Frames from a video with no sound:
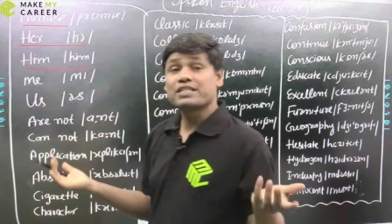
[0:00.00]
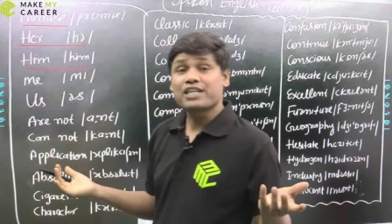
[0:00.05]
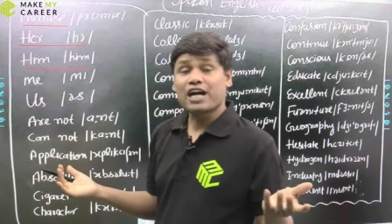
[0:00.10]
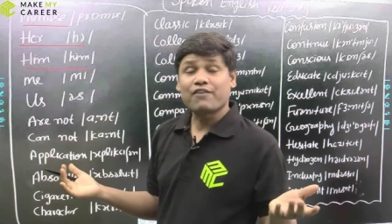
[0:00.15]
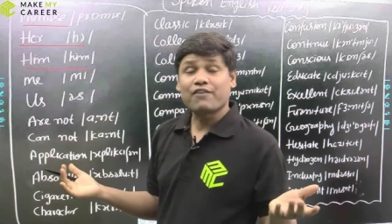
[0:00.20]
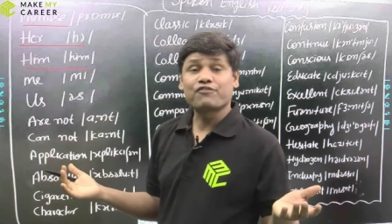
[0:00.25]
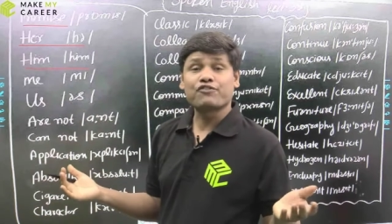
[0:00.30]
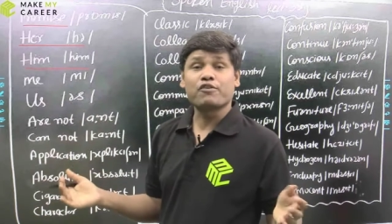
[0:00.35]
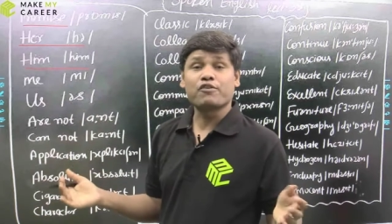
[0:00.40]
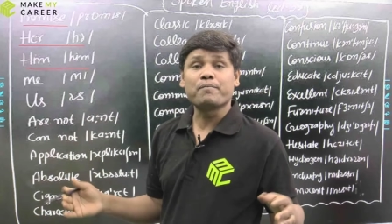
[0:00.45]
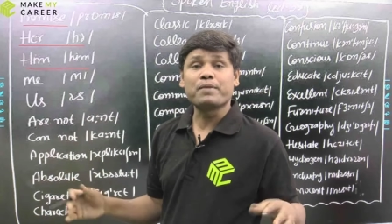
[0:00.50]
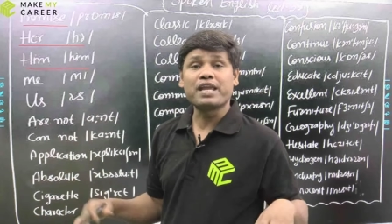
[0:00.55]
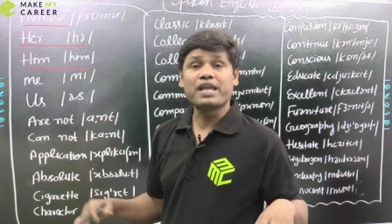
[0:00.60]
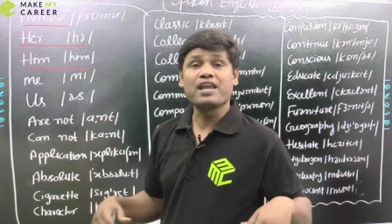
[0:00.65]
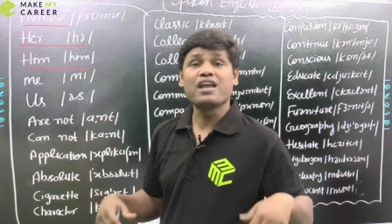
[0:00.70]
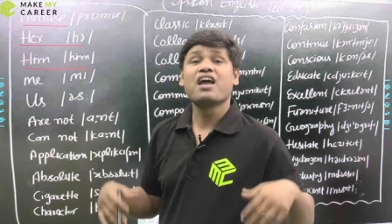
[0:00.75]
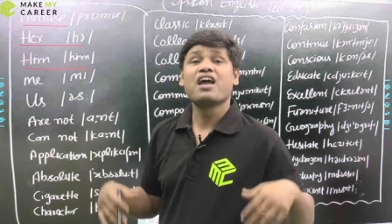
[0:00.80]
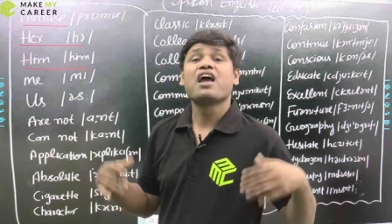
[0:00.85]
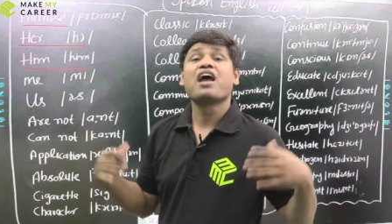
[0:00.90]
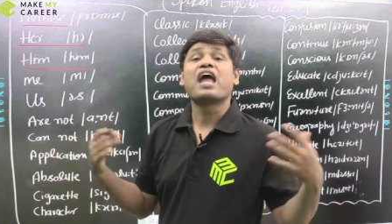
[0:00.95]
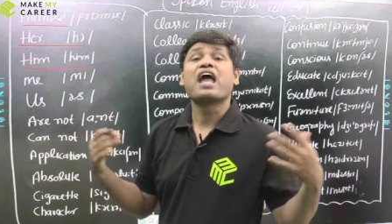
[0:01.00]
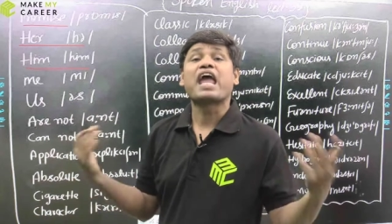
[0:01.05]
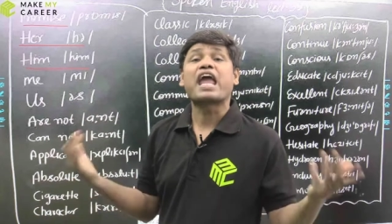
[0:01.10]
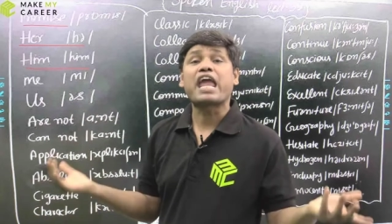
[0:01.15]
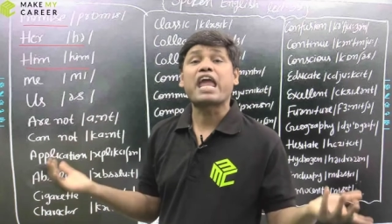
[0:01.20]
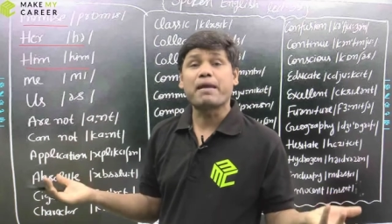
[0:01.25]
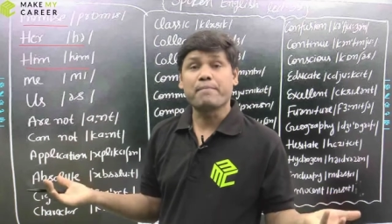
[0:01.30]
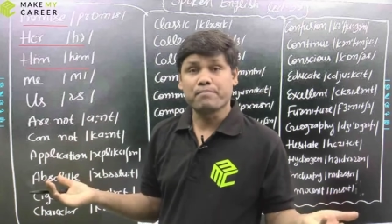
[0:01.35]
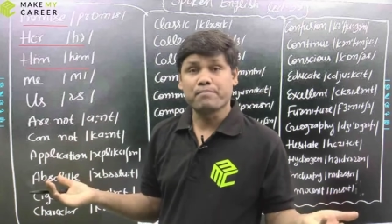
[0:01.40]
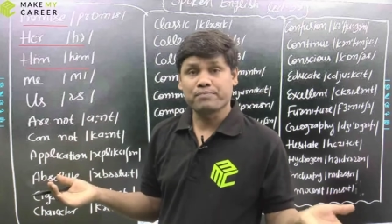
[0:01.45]
after me,
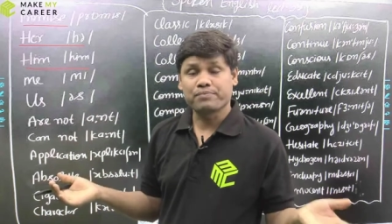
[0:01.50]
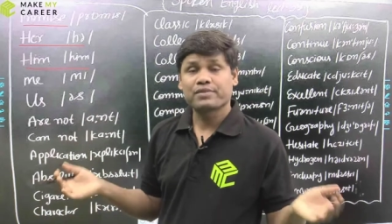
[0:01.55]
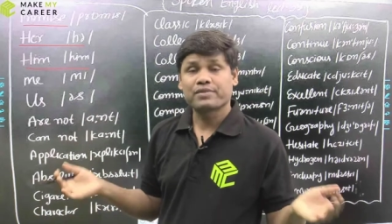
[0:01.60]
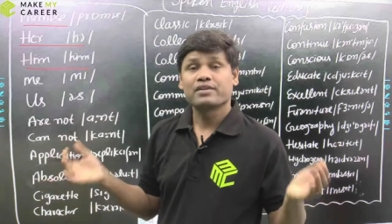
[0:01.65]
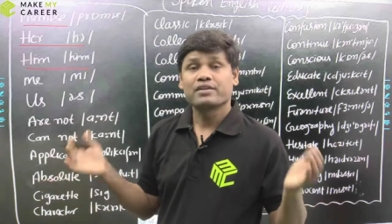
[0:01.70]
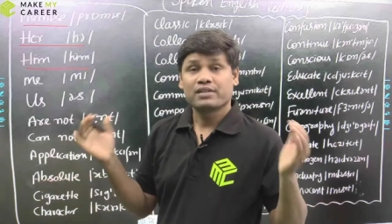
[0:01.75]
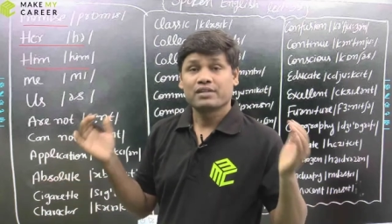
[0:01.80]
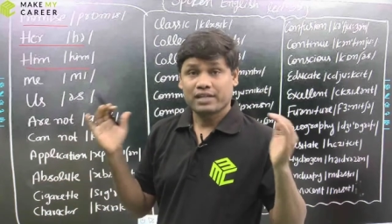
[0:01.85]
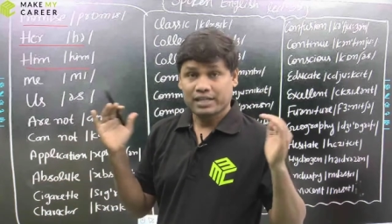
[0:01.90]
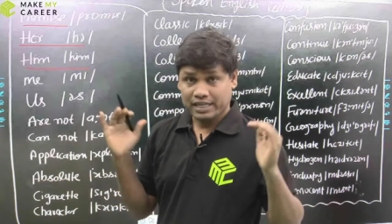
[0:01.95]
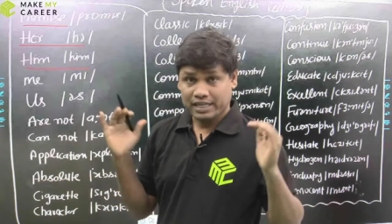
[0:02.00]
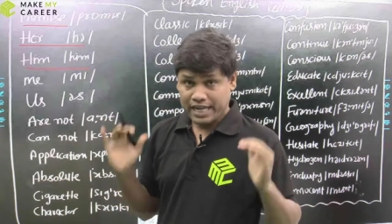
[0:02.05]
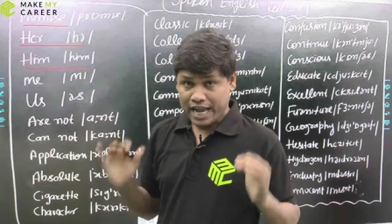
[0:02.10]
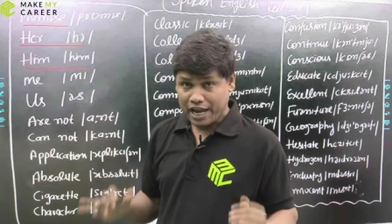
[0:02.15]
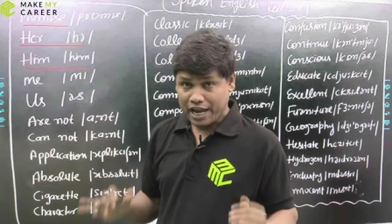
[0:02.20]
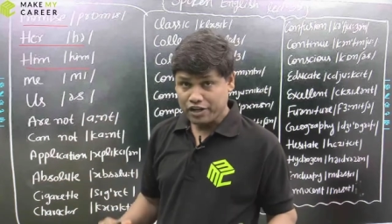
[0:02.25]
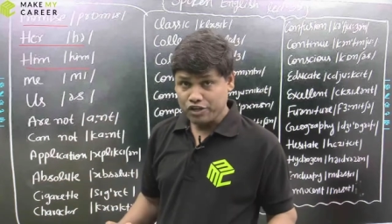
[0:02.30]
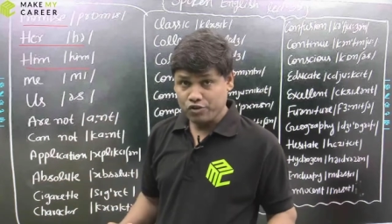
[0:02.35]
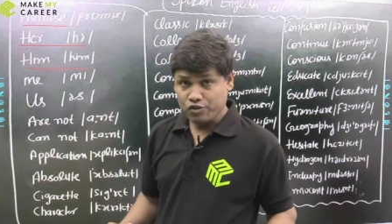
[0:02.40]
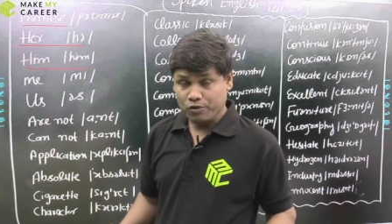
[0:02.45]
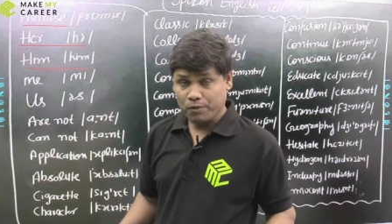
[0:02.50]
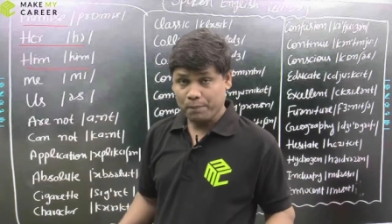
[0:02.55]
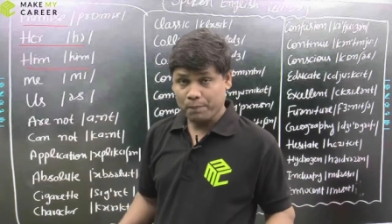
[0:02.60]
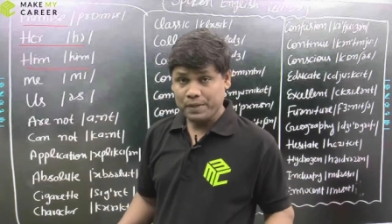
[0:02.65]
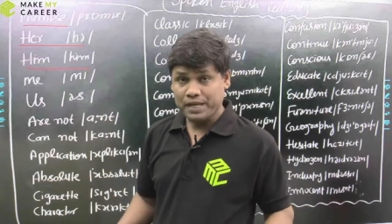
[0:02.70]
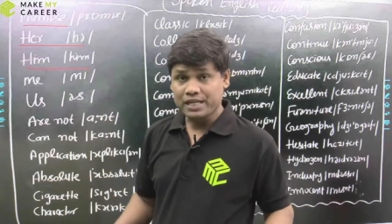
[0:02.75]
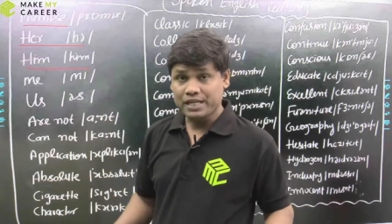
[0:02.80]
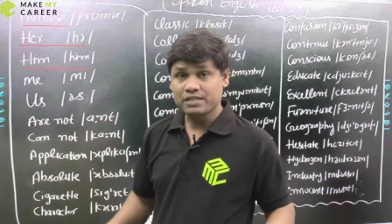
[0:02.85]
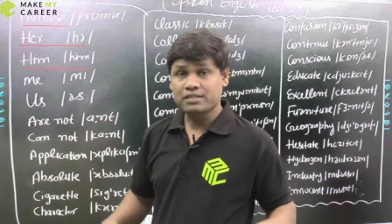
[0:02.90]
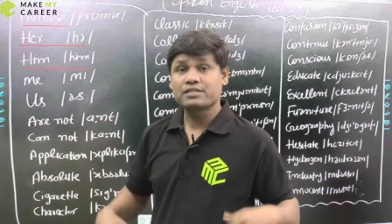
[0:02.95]
him. Again you
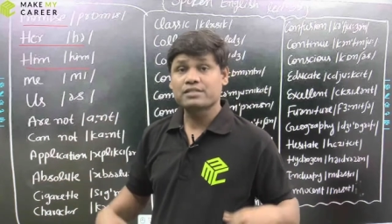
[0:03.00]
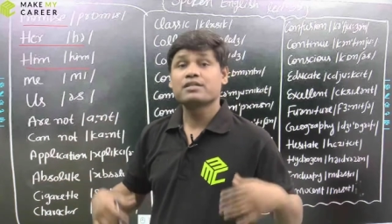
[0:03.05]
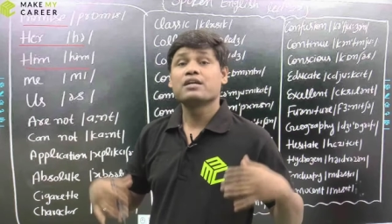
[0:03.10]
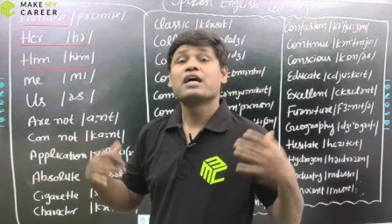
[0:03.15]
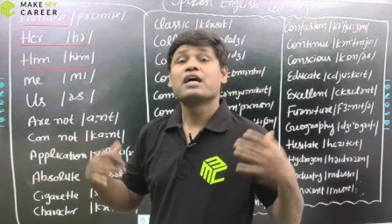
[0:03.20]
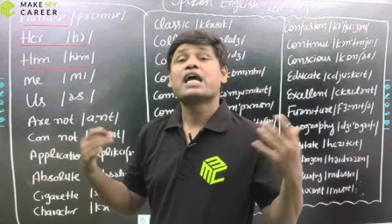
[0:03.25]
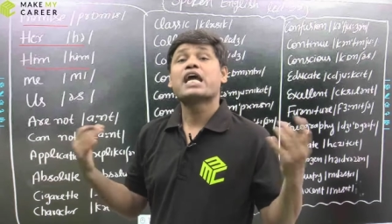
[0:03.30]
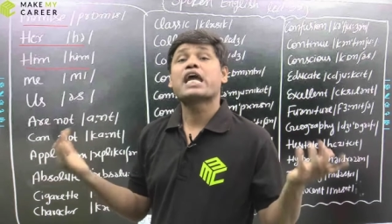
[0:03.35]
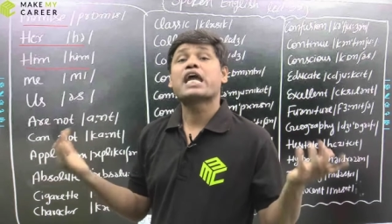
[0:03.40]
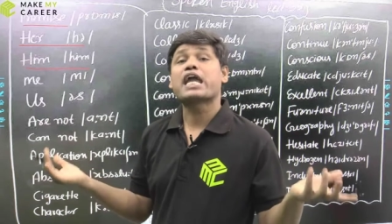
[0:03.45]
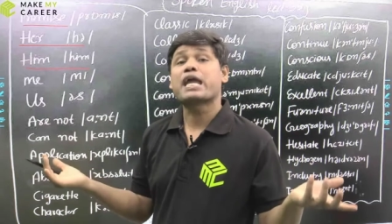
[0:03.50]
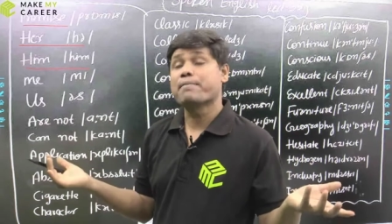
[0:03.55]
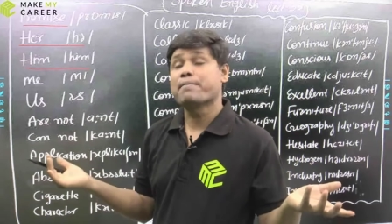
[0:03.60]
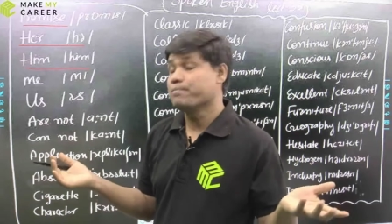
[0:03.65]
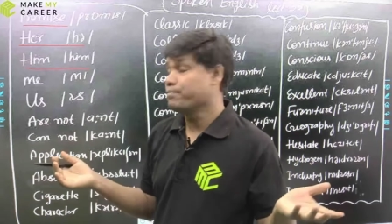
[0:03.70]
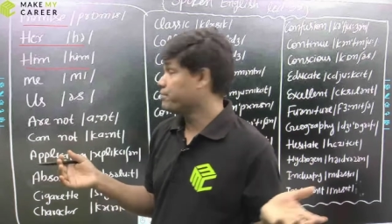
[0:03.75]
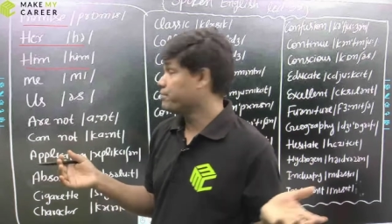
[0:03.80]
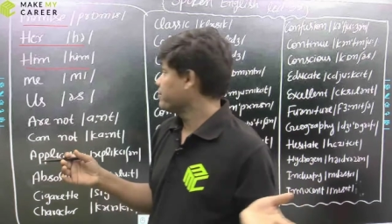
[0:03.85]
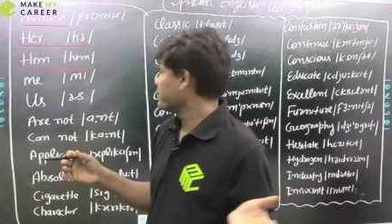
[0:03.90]
repeat, him.